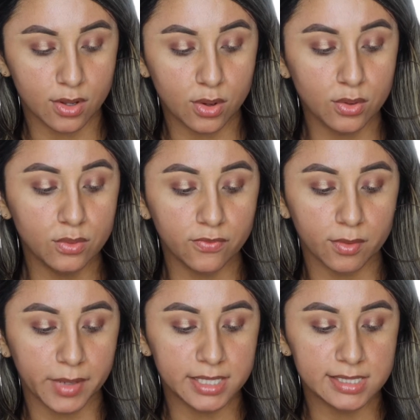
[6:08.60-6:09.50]
own
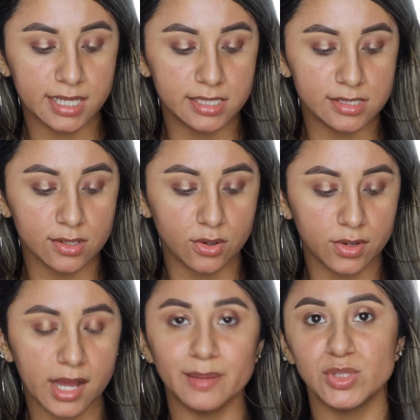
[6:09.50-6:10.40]
for my skin
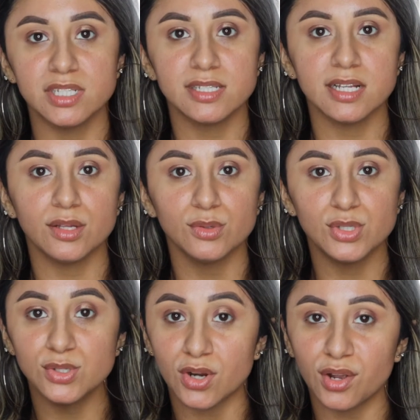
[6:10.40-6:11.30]
tone. I'm just a little
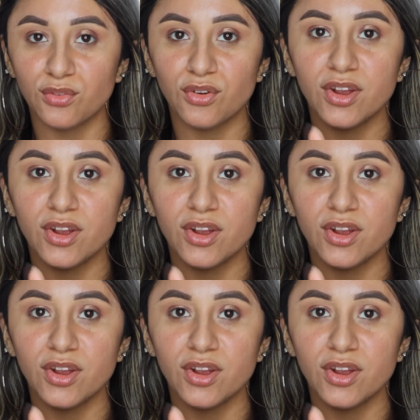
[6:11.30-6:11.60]
too dark for